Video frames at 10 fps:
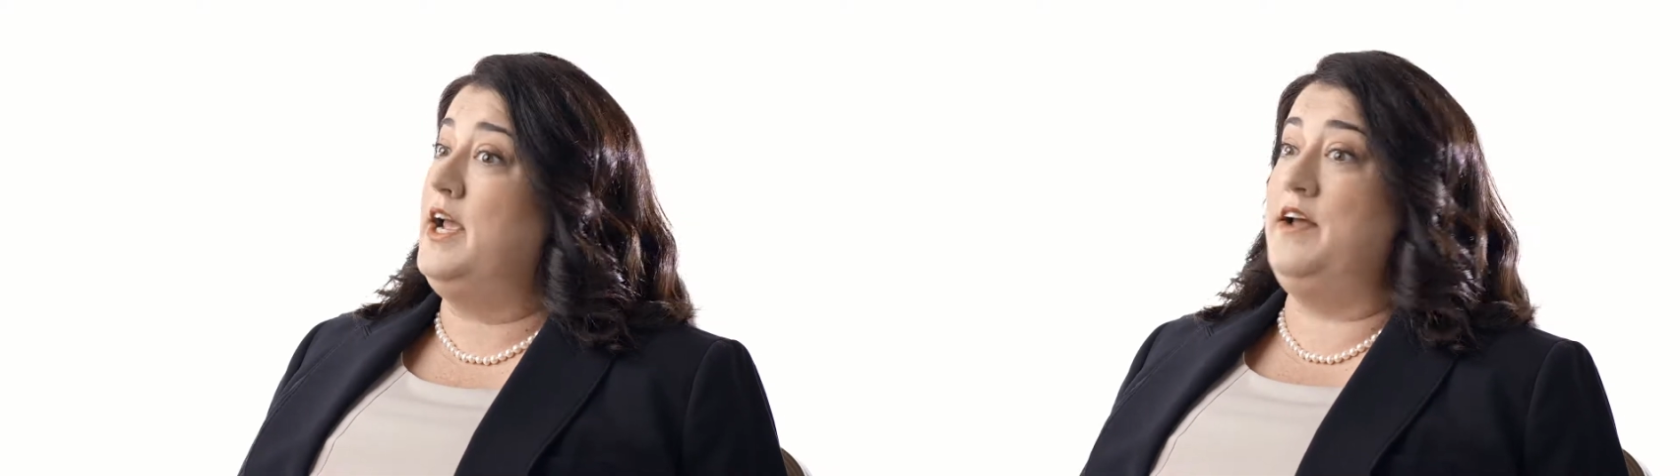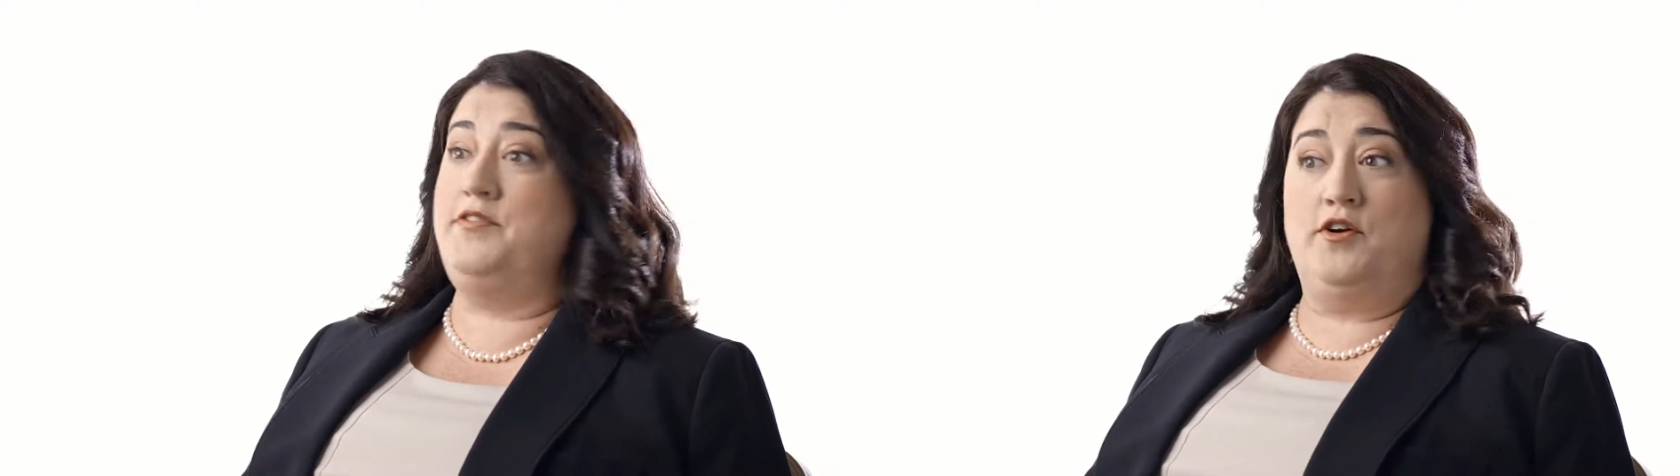
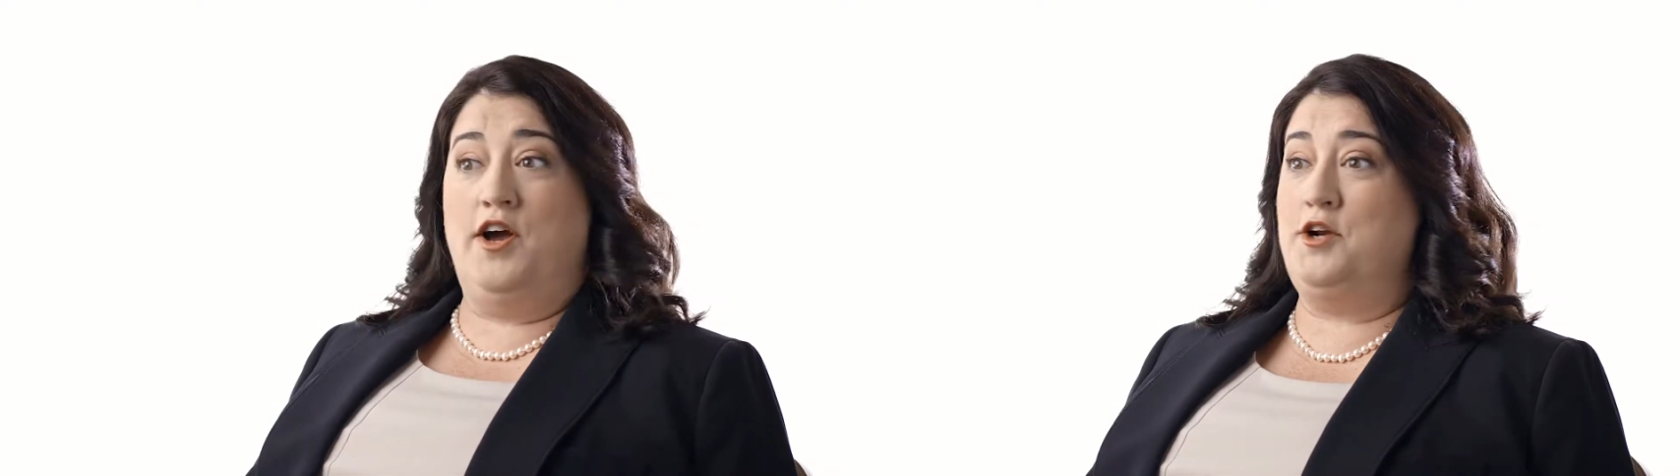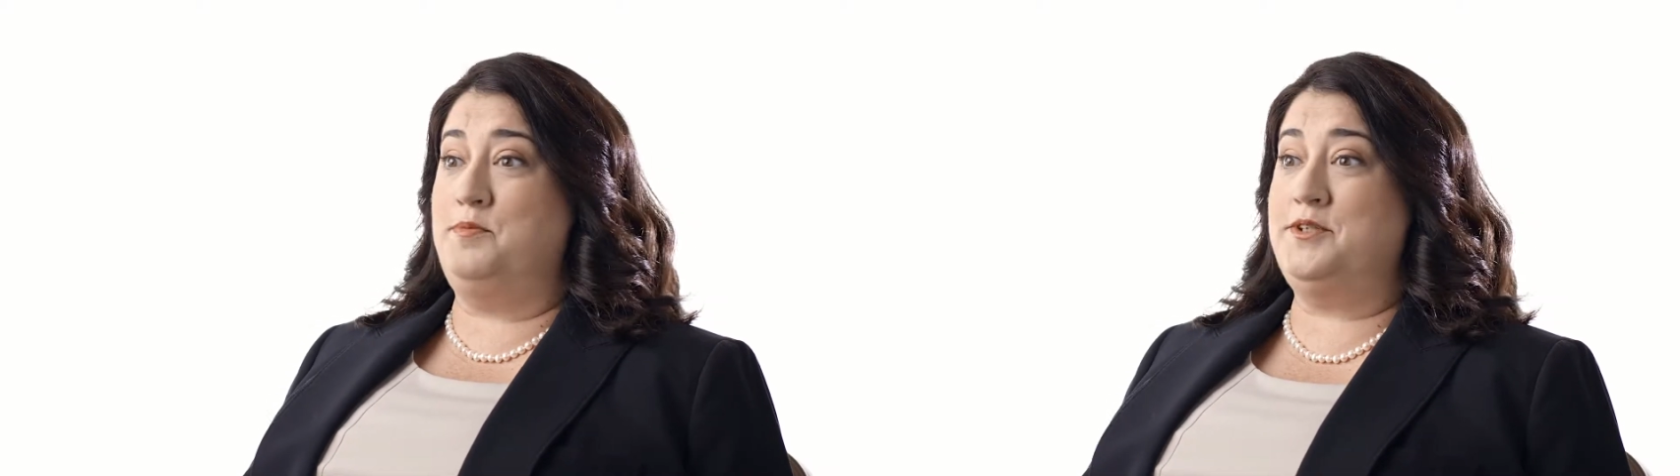If they're
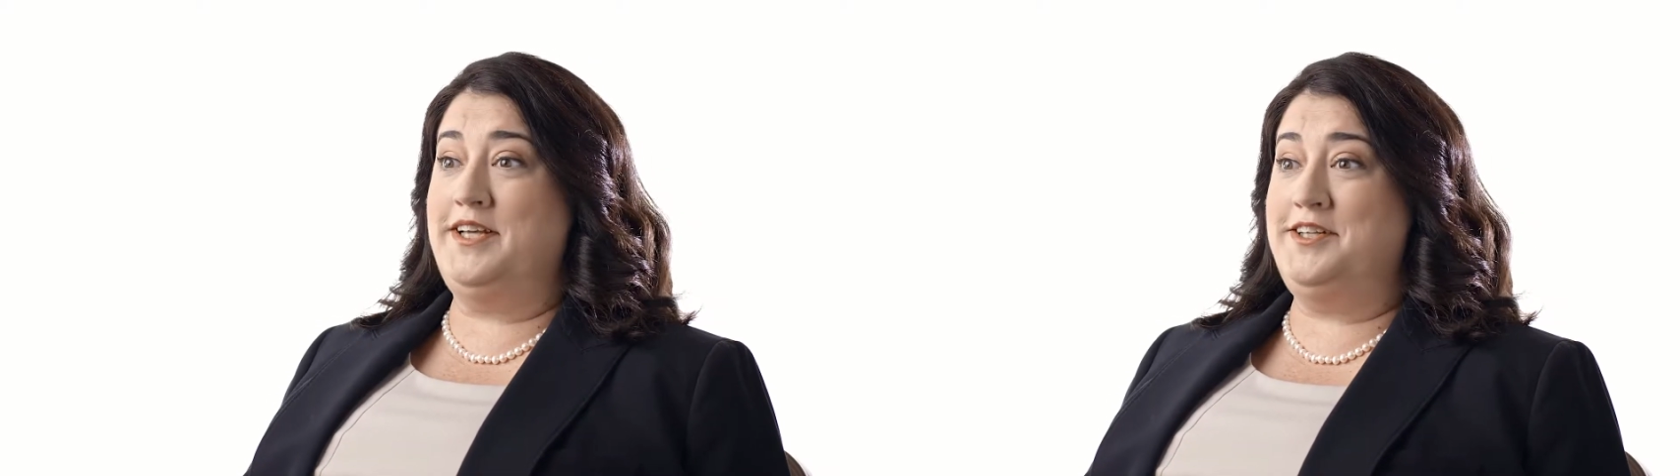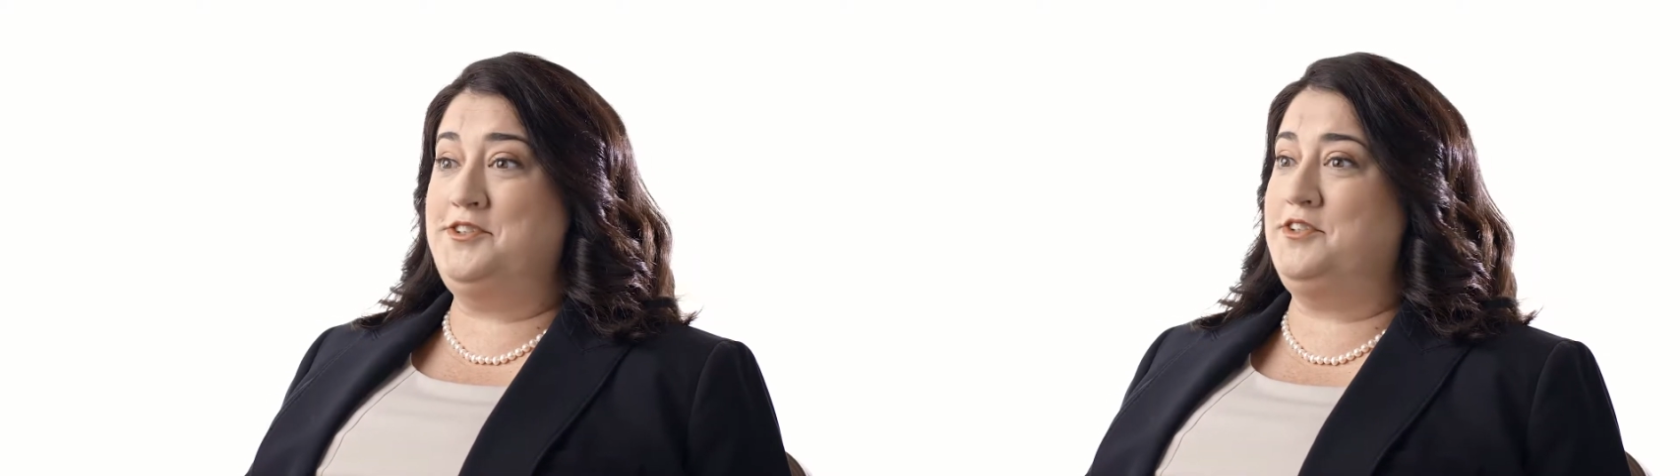
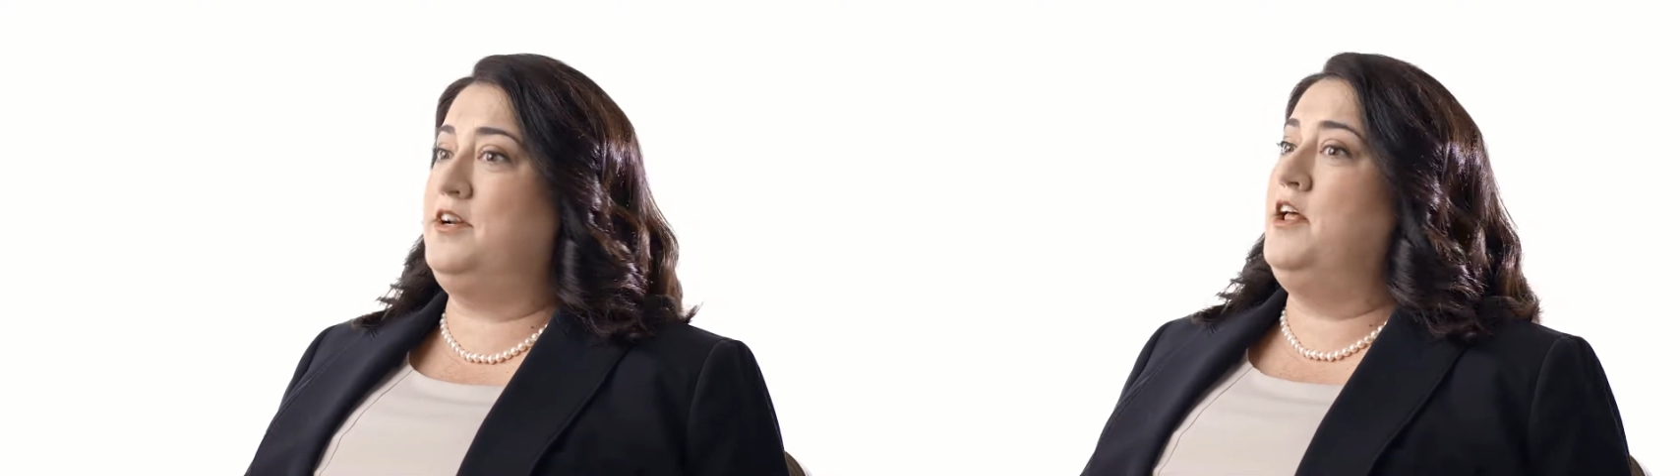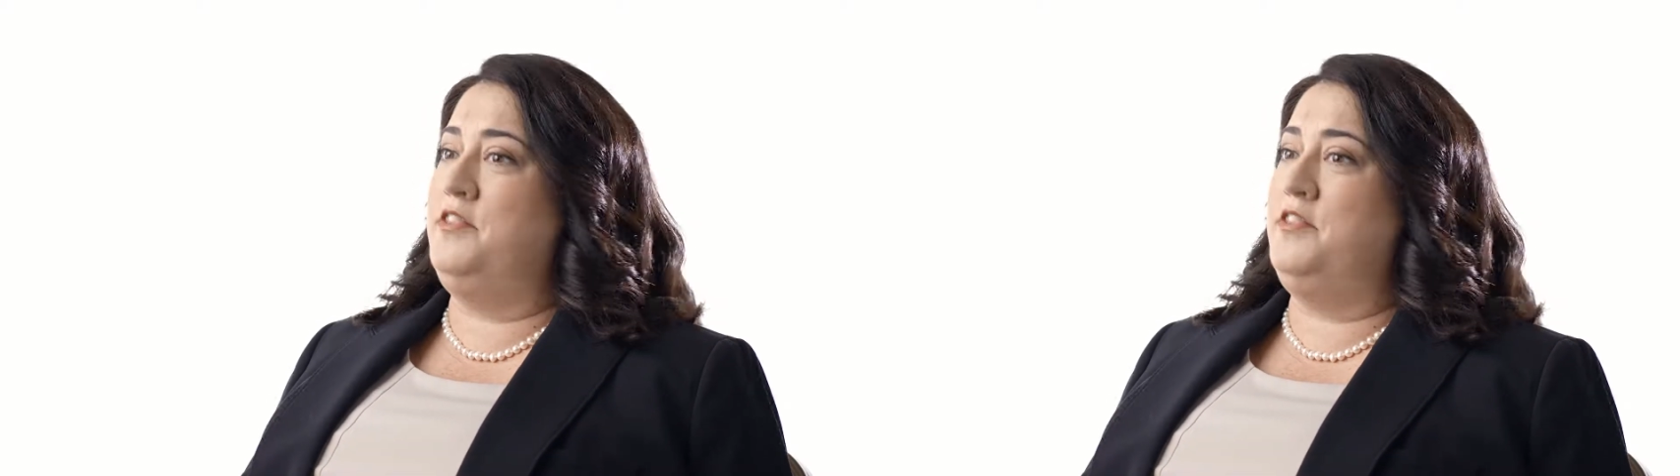100% injured,